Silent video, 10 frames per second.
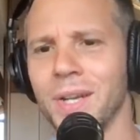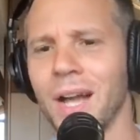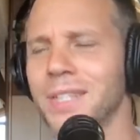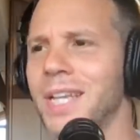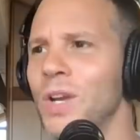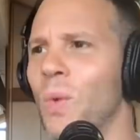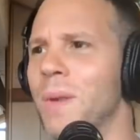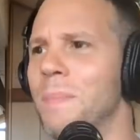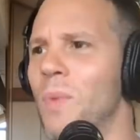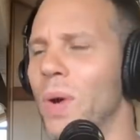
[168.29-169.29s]
I'll tell you
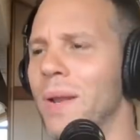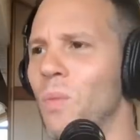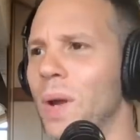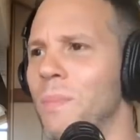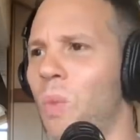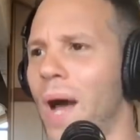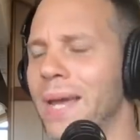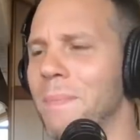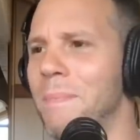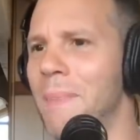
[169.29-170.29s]
what, what, it, what why
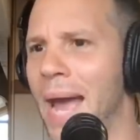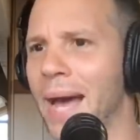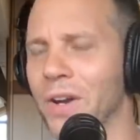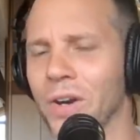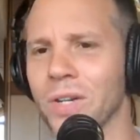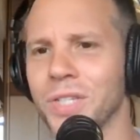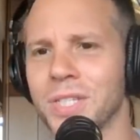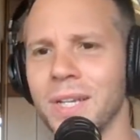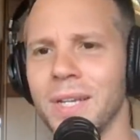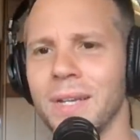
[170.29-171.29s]
it
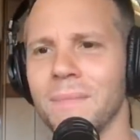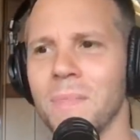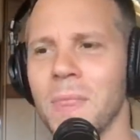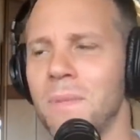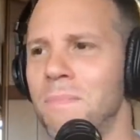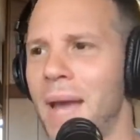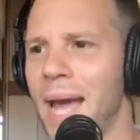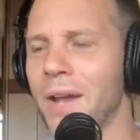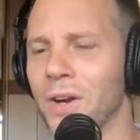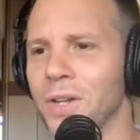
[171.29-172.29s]
matters that
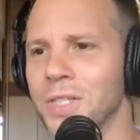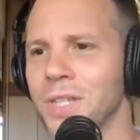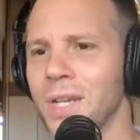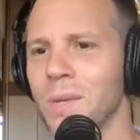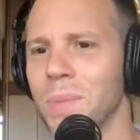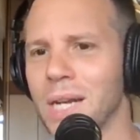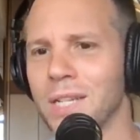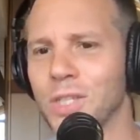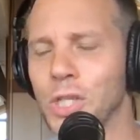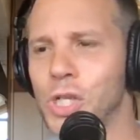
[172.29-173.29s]
matters
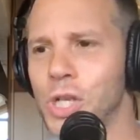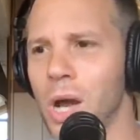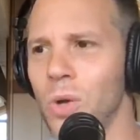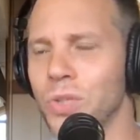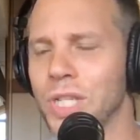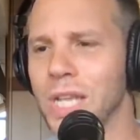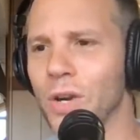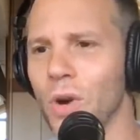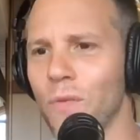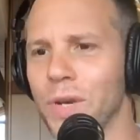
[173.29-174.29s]
because this show's
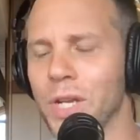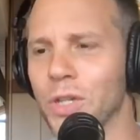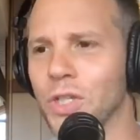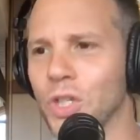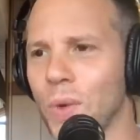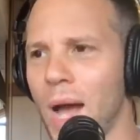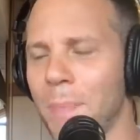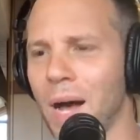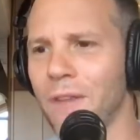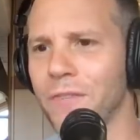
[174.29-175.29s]
year over year
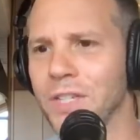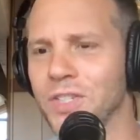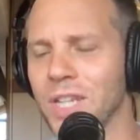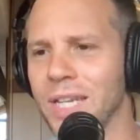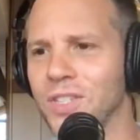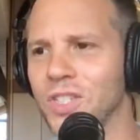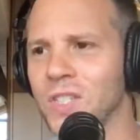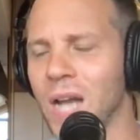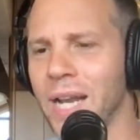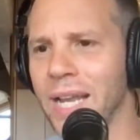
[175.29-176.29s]
drop off is is
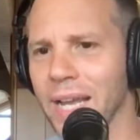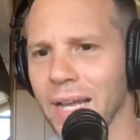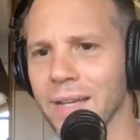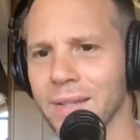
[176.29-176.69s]
stunning.